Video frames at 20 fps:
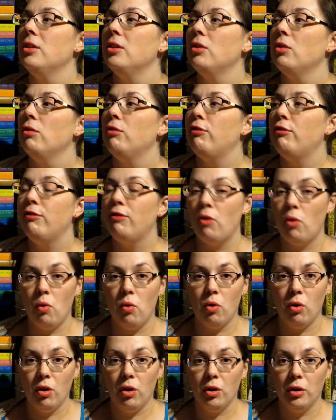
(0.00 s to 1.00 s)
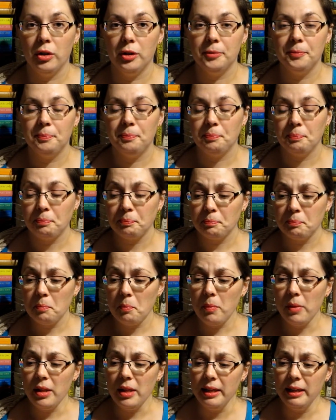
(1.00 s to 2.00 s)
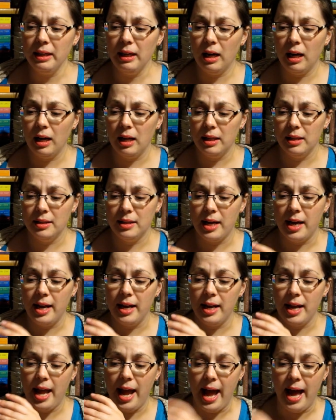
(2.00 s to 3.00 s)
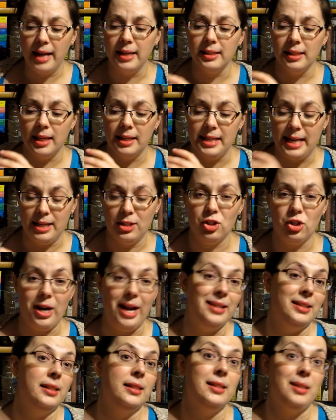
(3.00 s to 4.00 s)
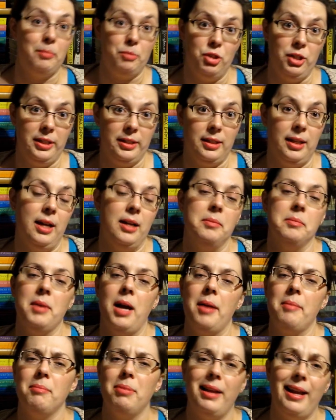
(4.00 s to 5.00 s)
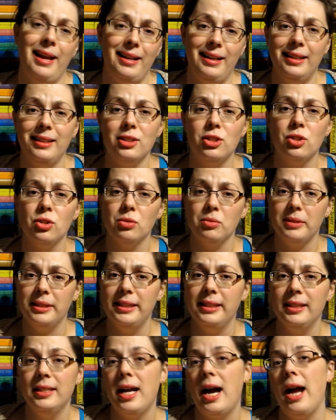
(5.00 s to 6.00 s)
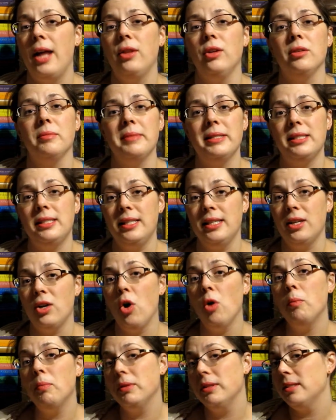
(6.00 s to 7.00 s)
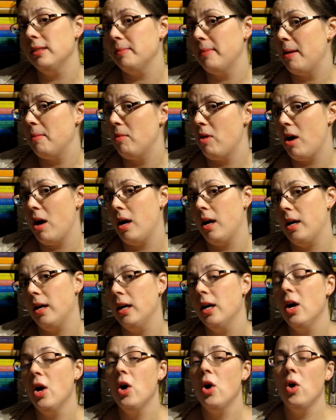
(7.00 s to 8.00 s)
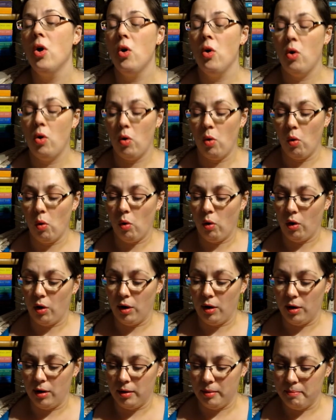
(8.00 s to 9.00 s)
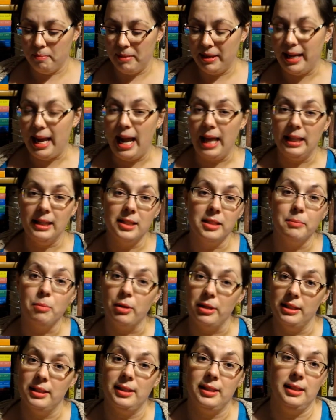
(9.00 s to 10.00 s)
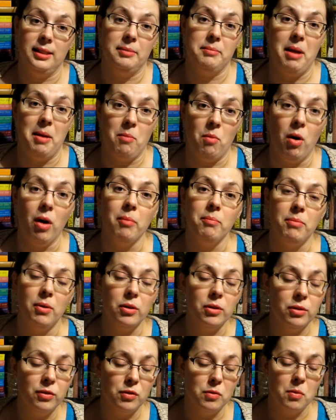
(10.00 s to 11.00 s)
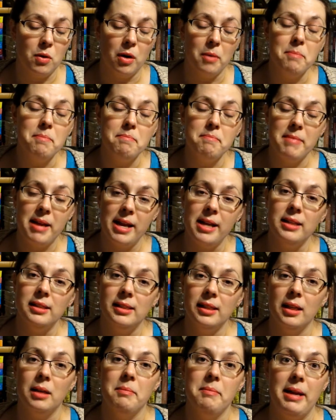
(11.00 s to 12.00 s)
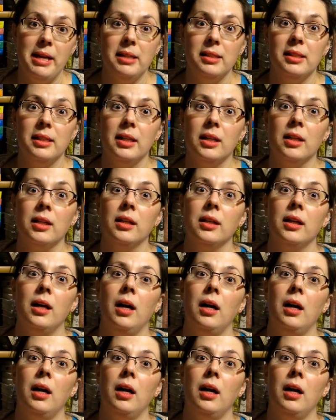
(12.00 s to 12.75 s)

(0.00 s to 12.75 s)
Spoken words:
for that has a dancer as a subject. I'm planning to read either Misty Copeland's memoir or Michaela de Prince's memoir. Both of them are amazing, amazing